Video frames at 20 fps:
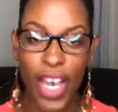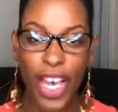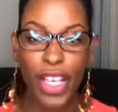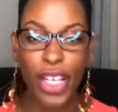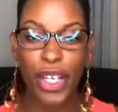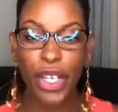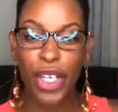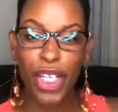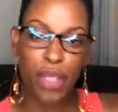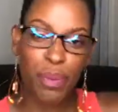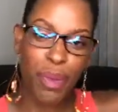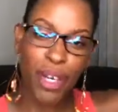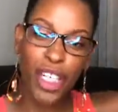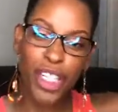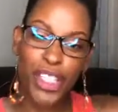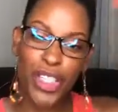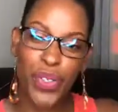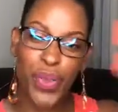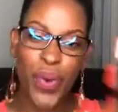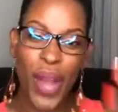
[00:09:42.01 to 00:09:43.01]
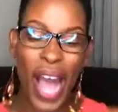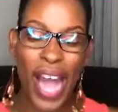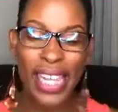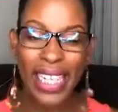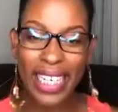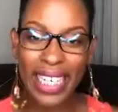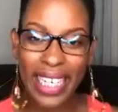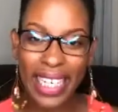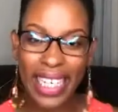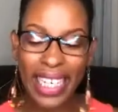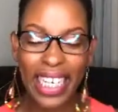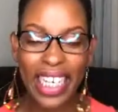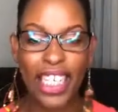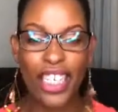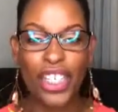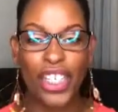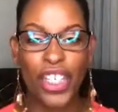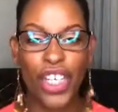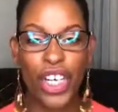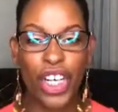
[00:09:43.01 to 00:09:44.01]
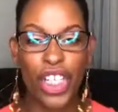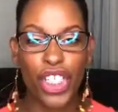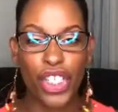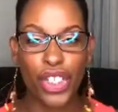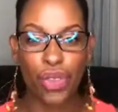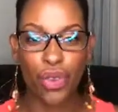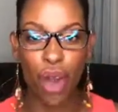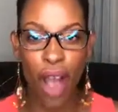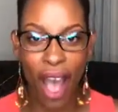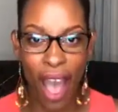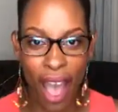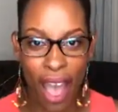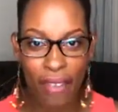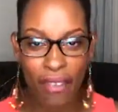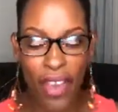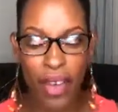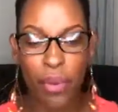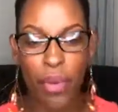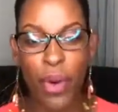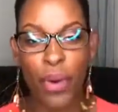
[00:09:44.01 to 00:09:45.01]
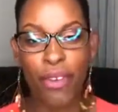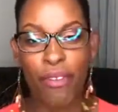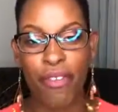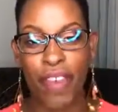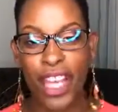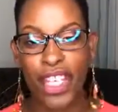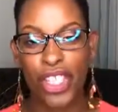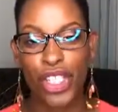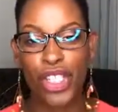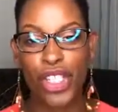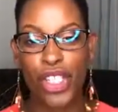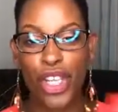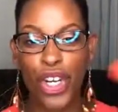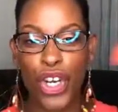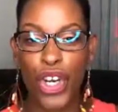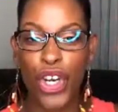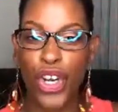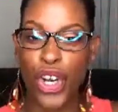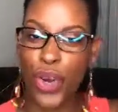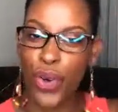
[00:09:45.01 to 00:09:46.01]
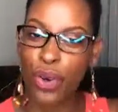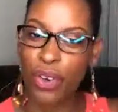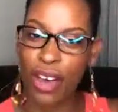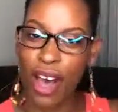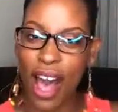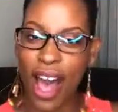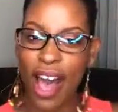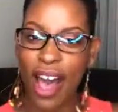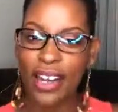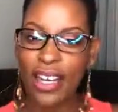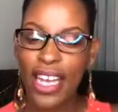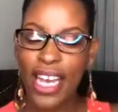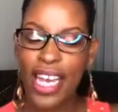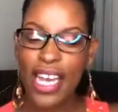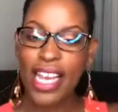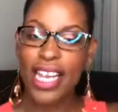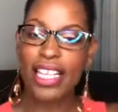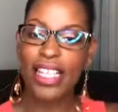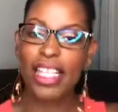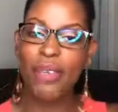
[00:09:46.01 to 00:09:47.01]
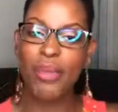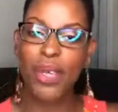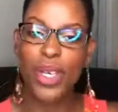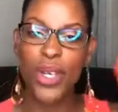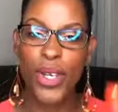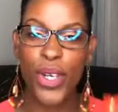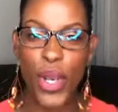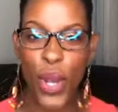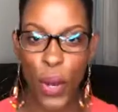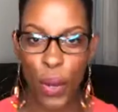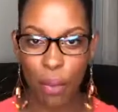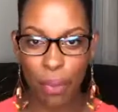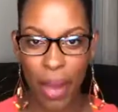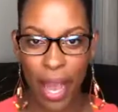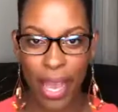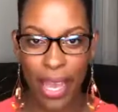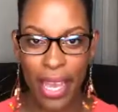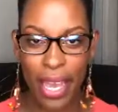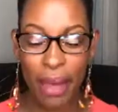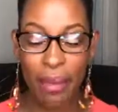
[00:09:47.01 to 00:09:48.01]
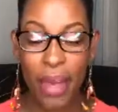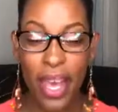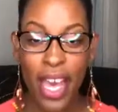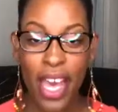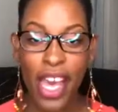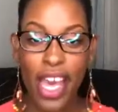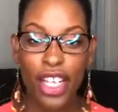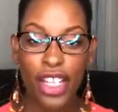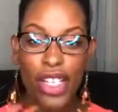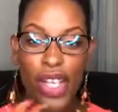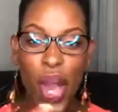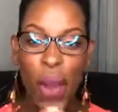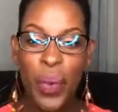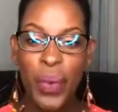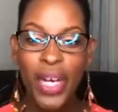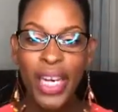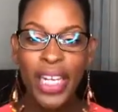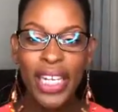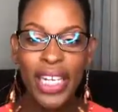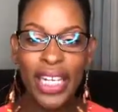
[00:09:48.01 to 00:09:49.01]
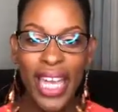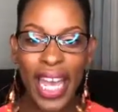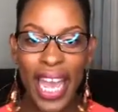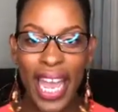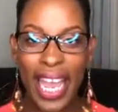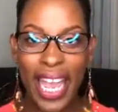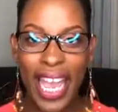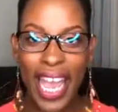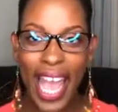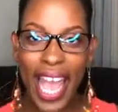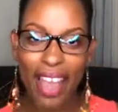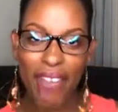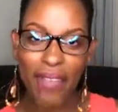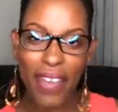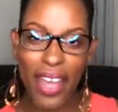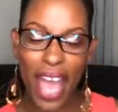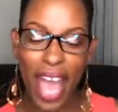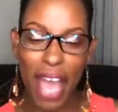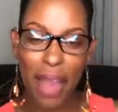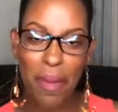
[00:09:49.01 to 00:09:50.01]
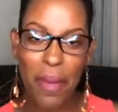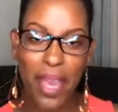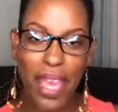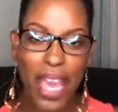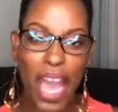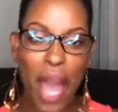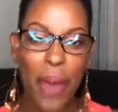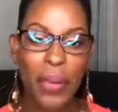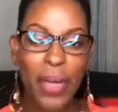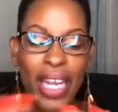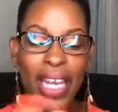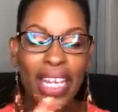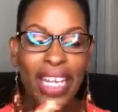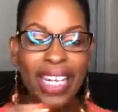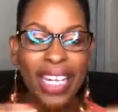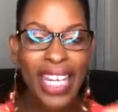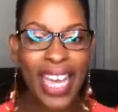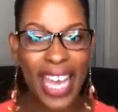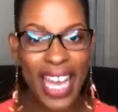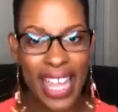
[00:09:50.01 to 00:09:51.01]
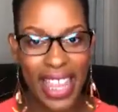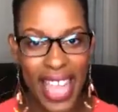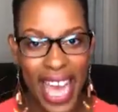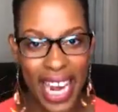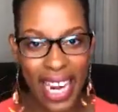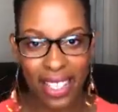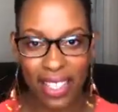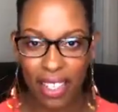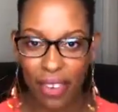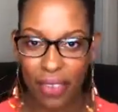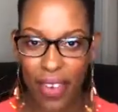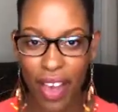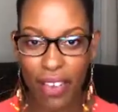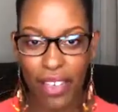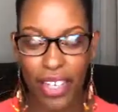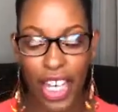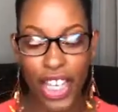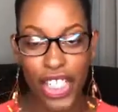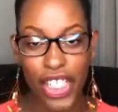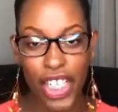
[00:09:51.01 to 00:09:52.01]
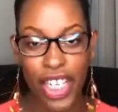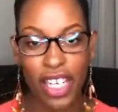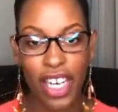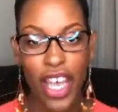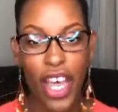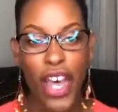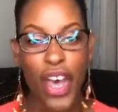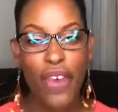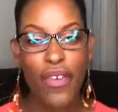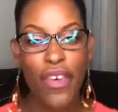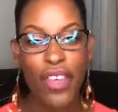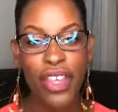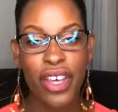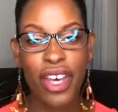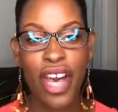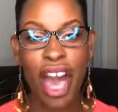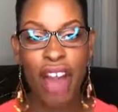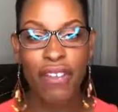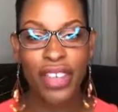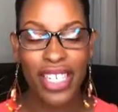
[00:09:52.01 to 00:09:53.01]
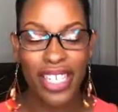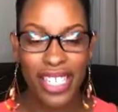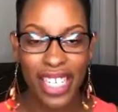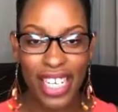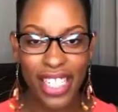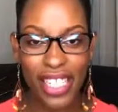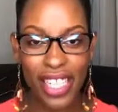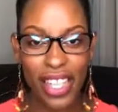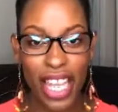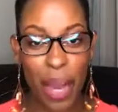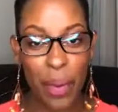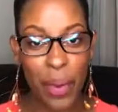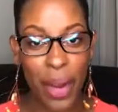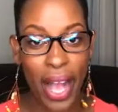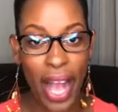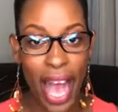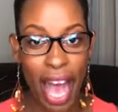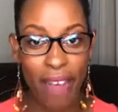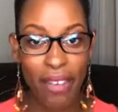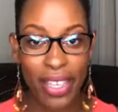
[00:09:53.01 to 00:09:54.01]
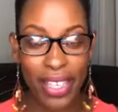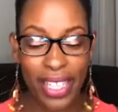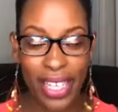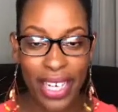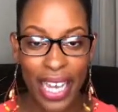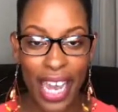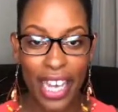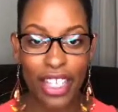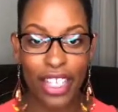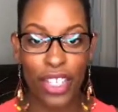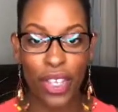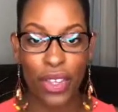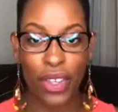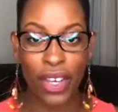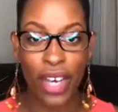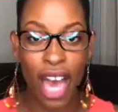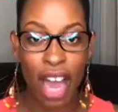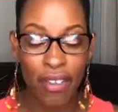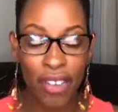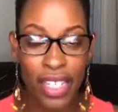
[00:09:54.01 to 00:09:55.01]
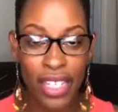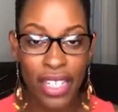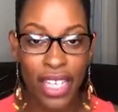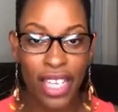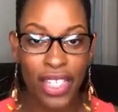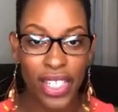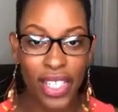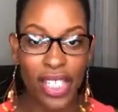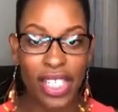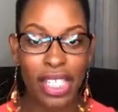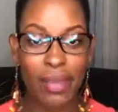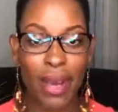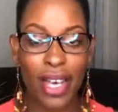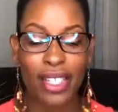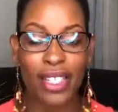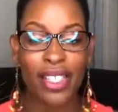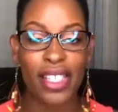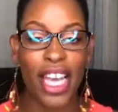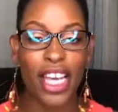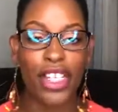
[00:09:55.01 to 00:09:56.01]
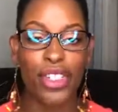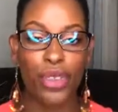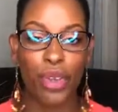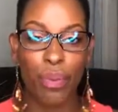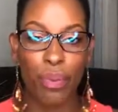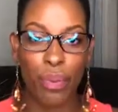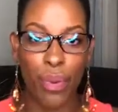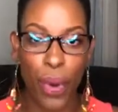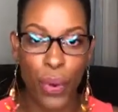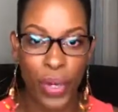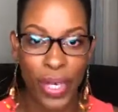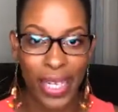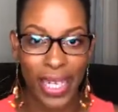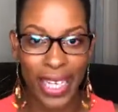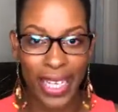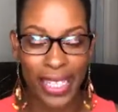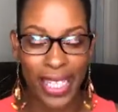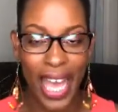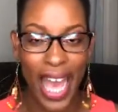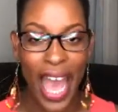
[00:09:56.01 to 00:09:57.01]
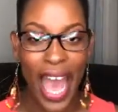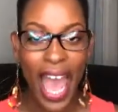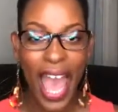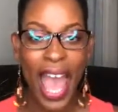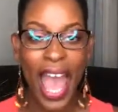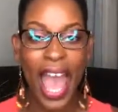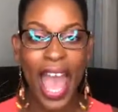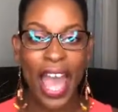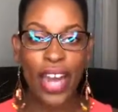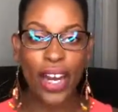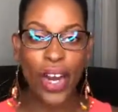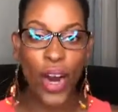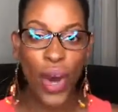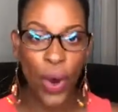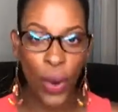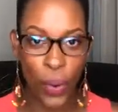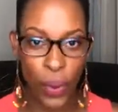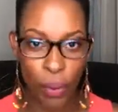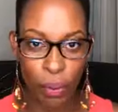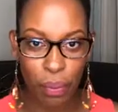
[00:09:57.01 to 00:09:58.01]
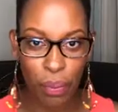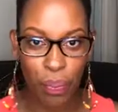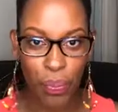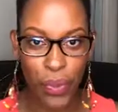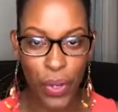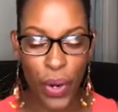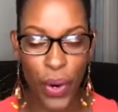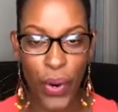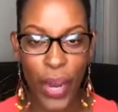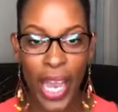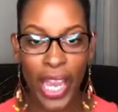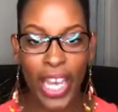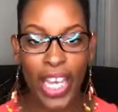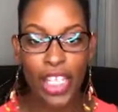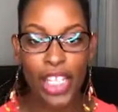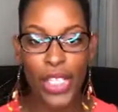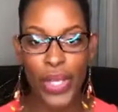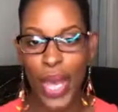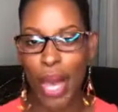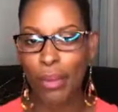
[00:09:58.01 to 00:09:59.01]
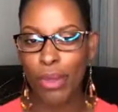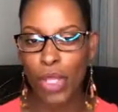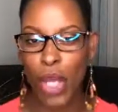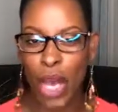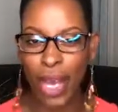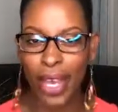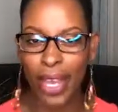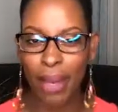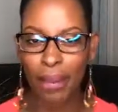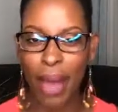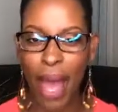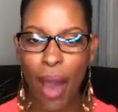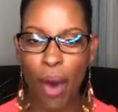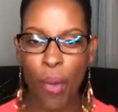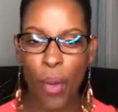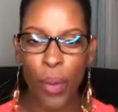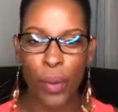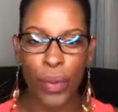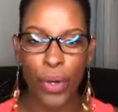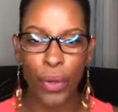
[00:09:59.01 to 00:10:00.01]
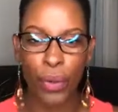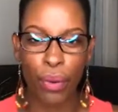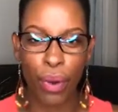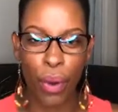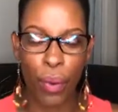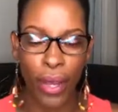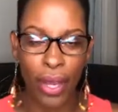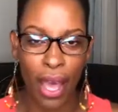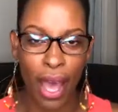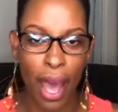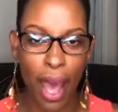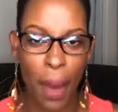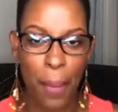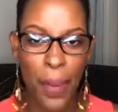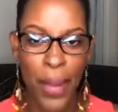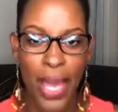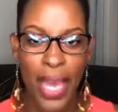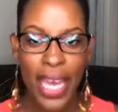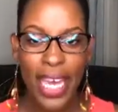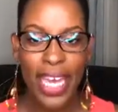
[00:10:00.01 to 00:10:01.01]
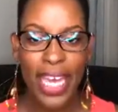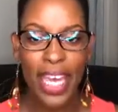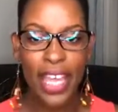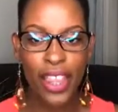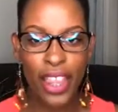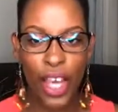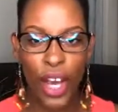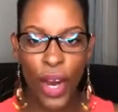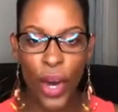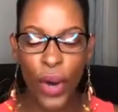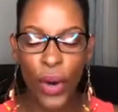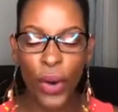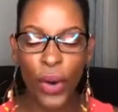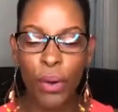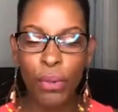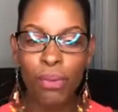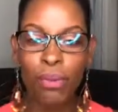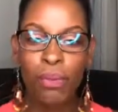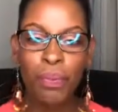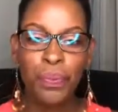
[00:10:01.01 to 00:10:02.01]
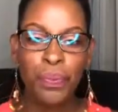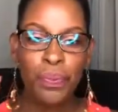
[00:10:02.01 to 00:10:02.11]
Your spirituality is your drive and motivation to know God and to be known by him. And so I want to lay, hey VIP, I want to lay that as a foundation for the conversation that we're having today. So the conversation is about sexual brokenness at home. All right. And so I'm talking about when we're growing up in the home.